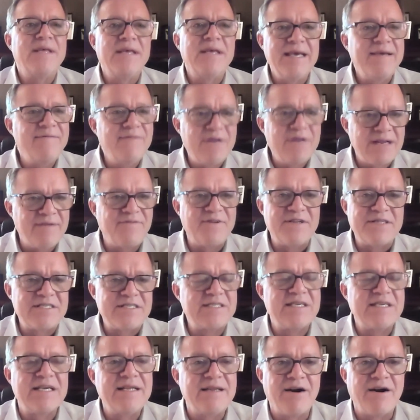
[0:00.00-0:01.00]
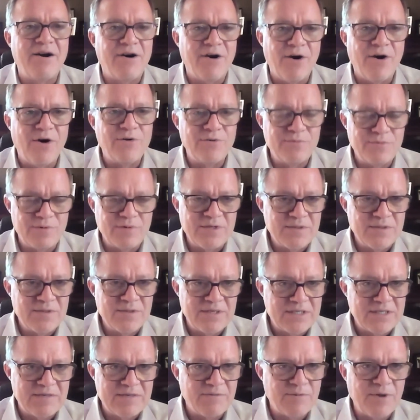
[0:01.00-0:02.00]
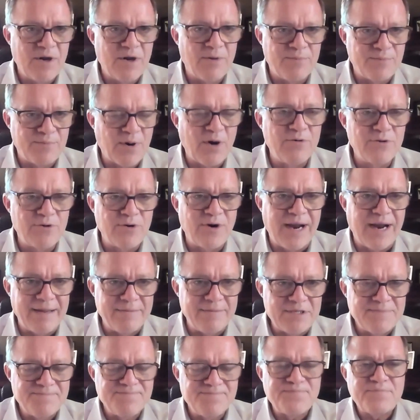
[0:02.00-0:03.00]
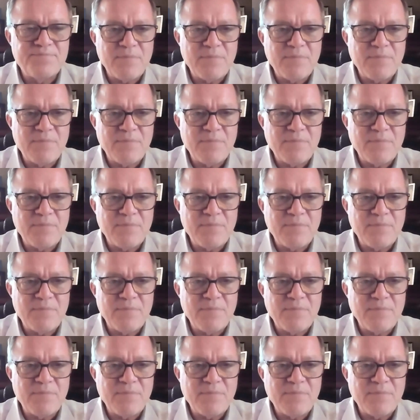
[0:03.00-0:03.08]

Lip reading: even if it's in our own, programs.